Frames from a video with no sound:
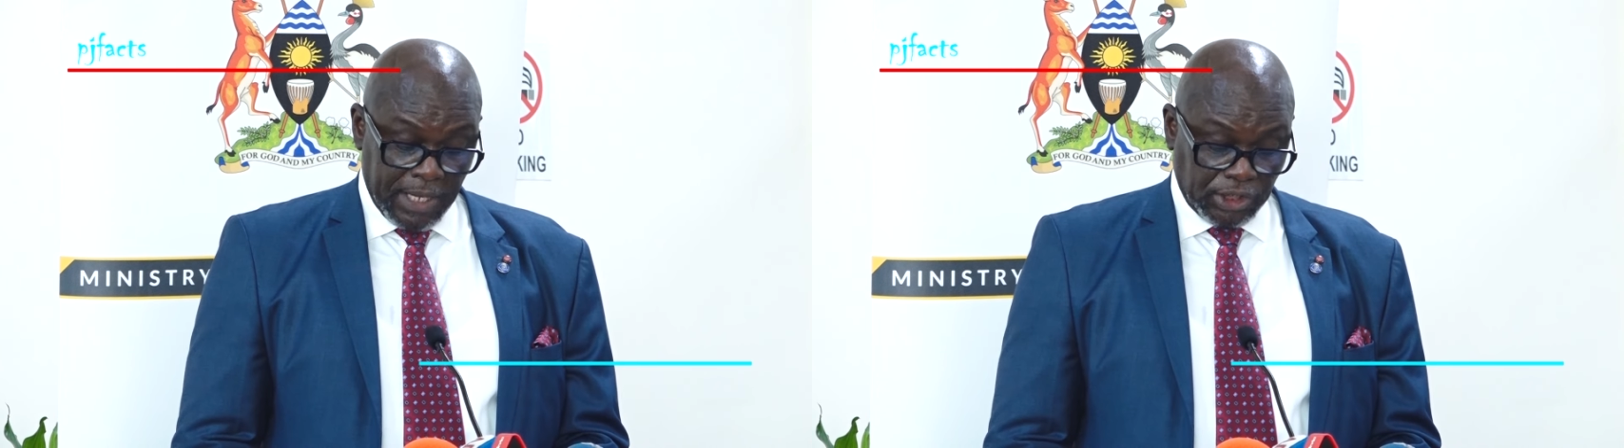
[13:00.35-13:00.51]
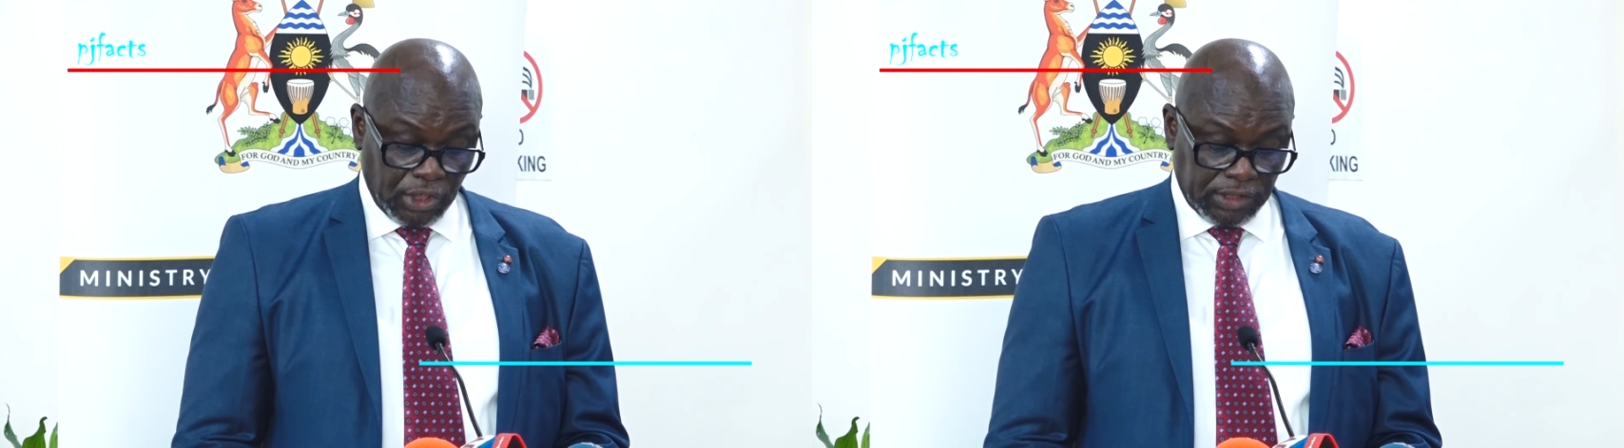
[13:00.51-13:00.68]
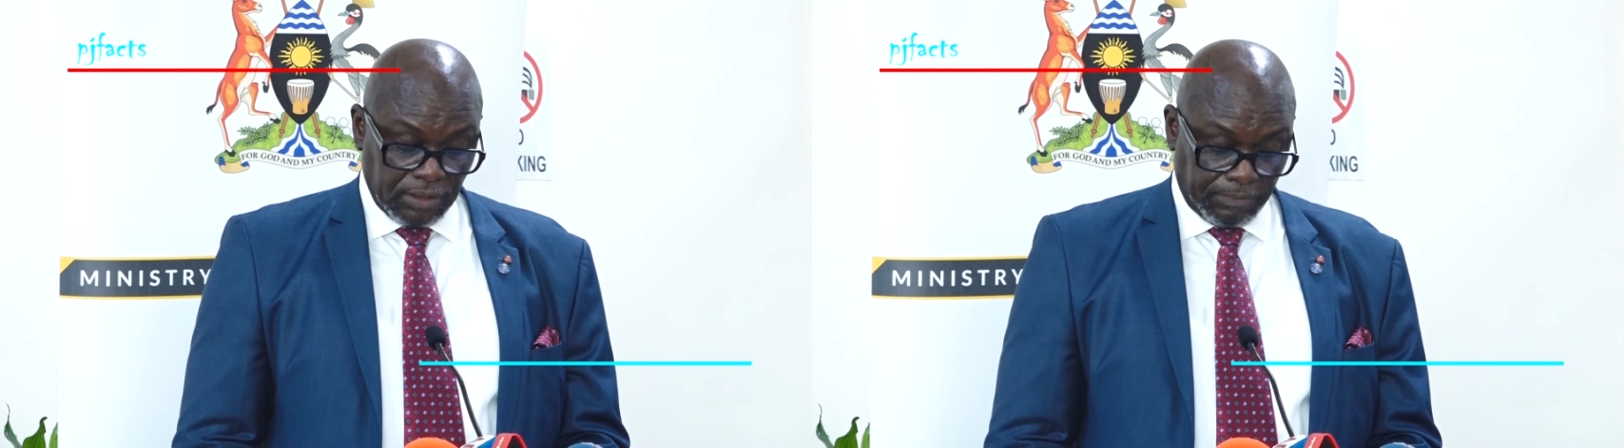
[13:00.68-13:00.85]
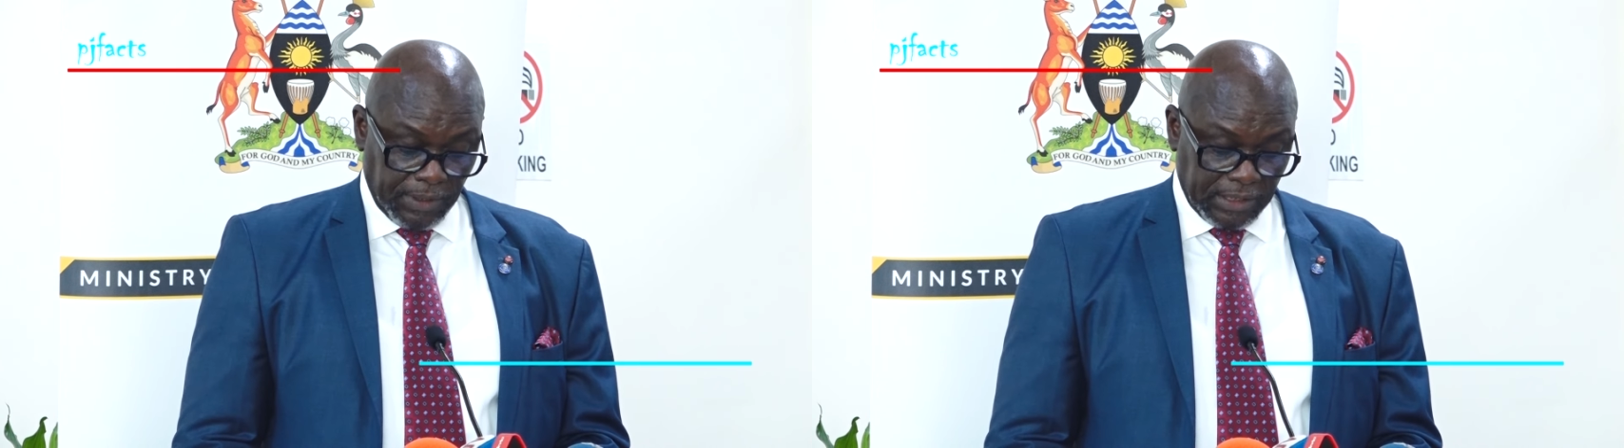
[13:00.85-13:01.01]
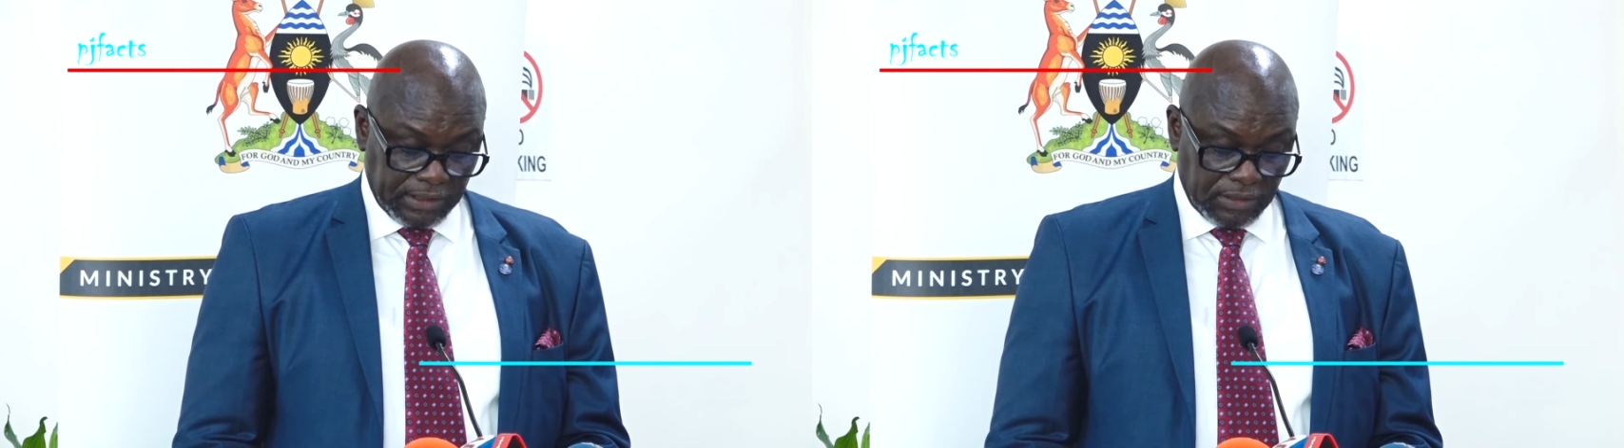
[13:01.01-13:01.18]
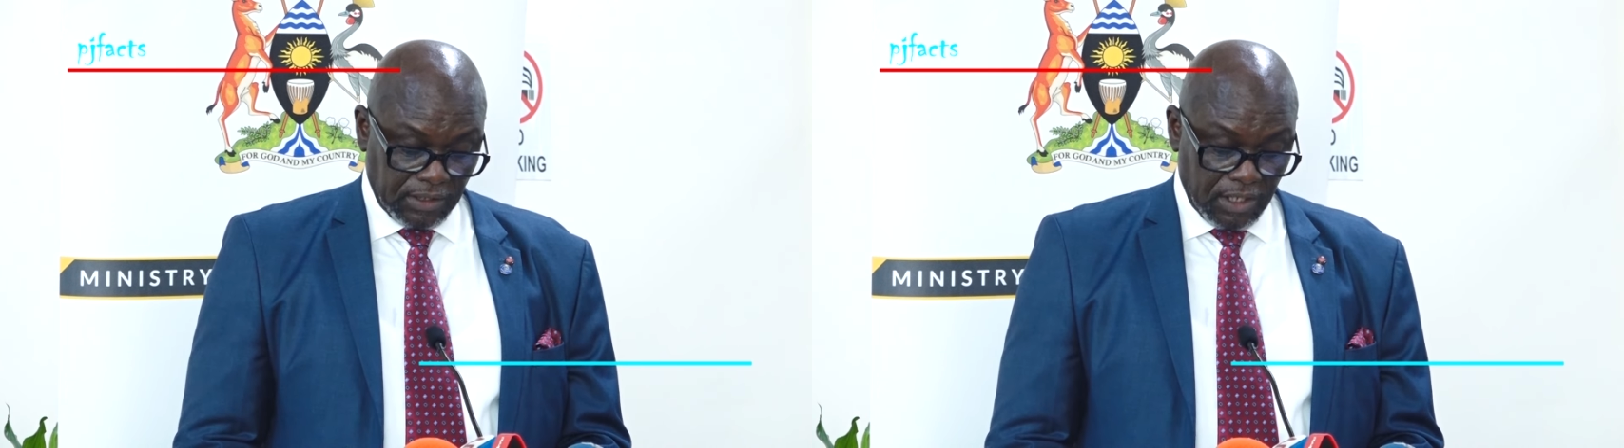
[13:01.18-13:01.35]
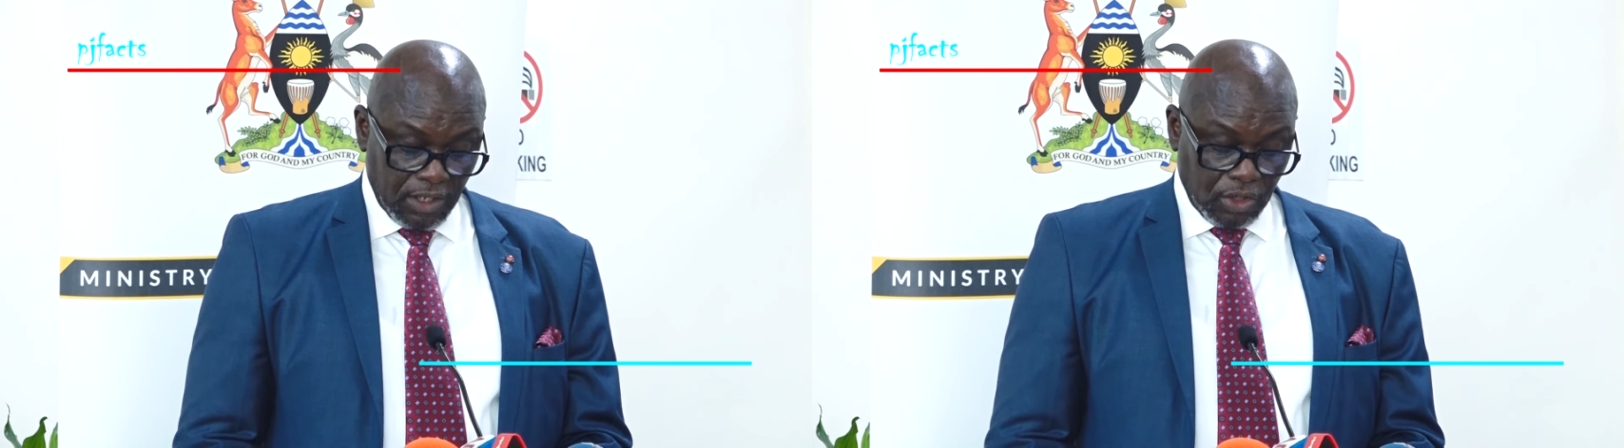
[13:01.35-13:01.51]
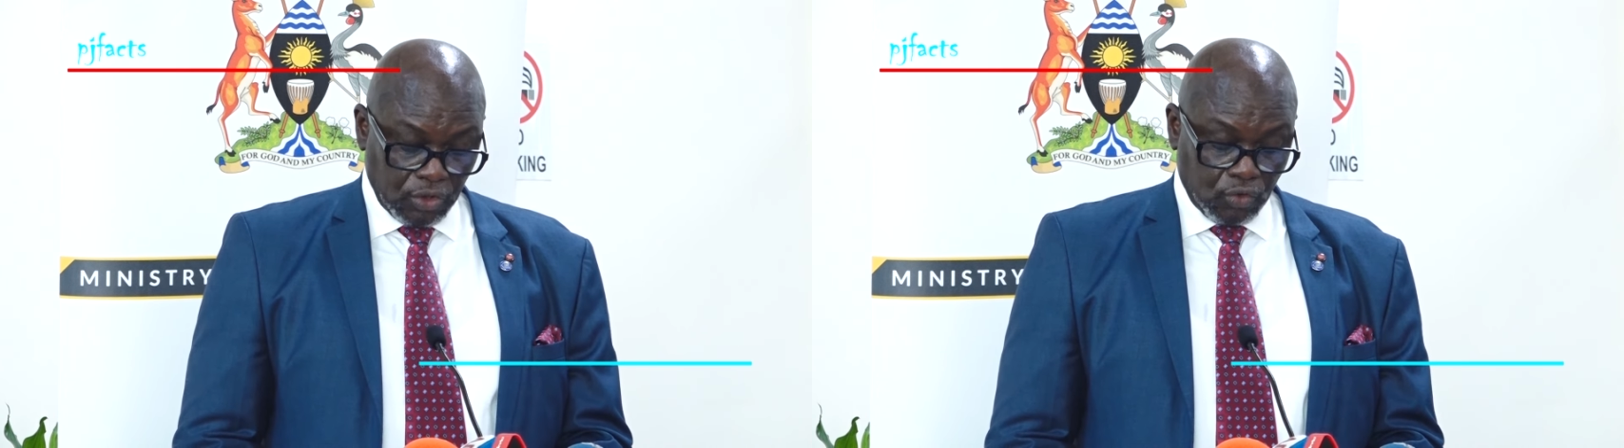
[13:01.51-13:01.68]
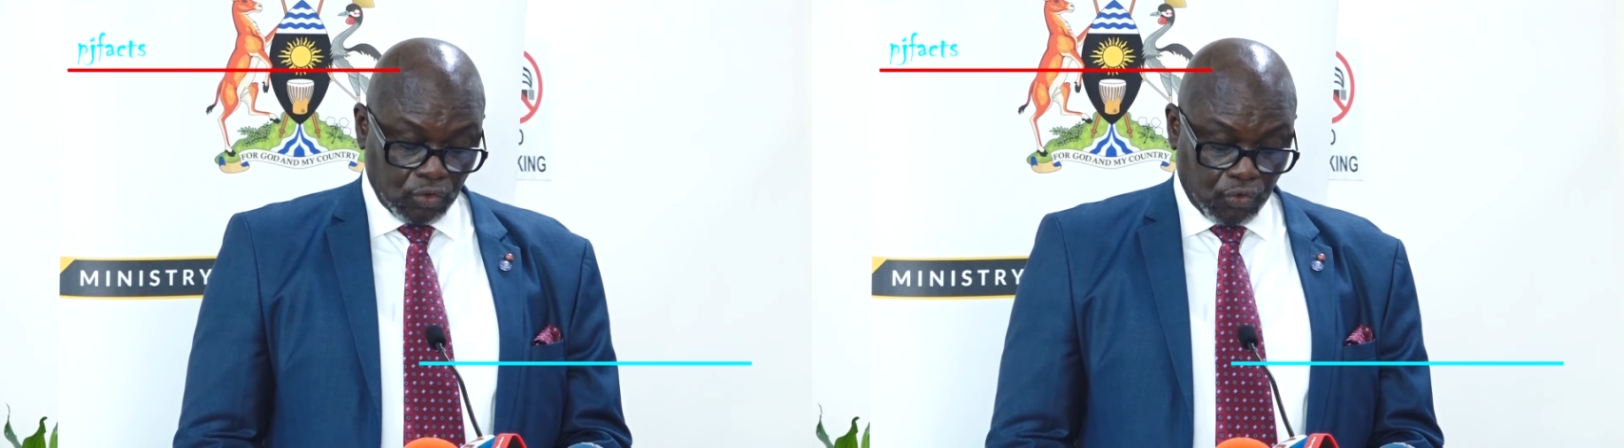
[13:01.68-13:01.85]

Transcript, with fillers: measures in place to